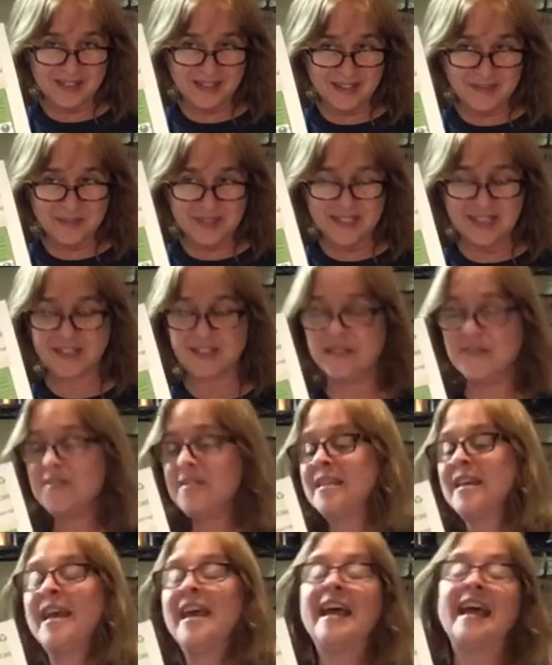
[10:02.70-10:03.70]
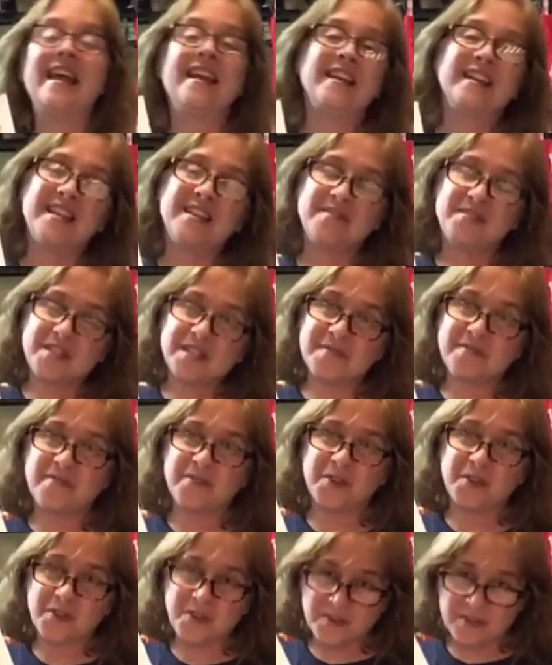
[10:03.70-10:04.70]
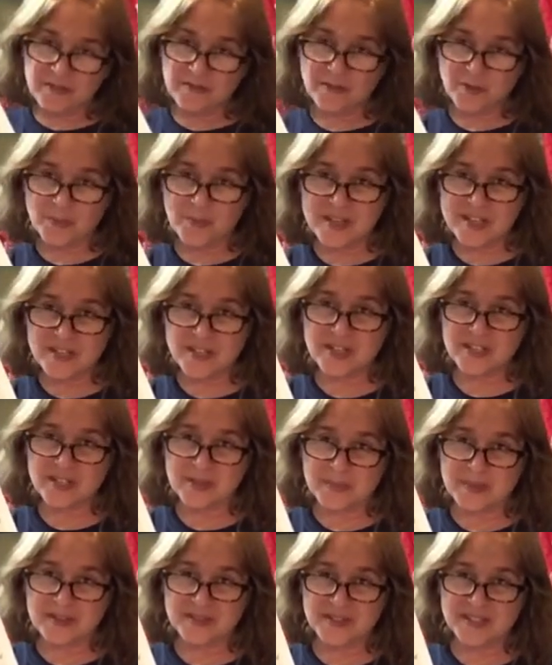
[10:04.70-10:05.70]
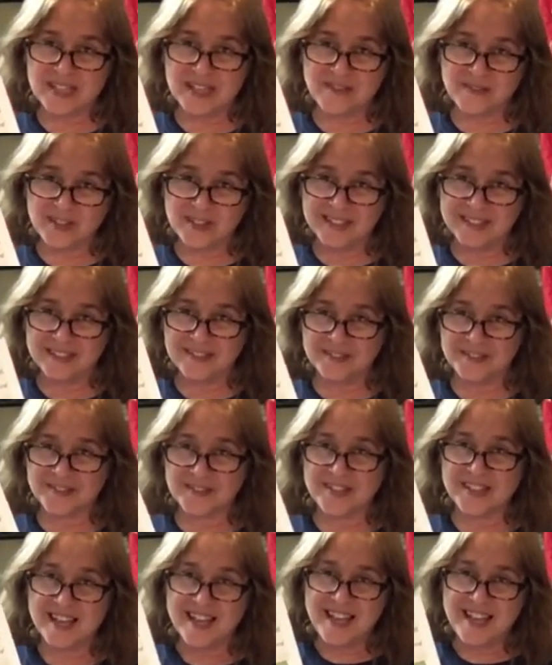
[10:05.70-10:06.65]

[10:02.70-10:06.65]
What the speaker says: themselves, and it gives some further information about safe cleaners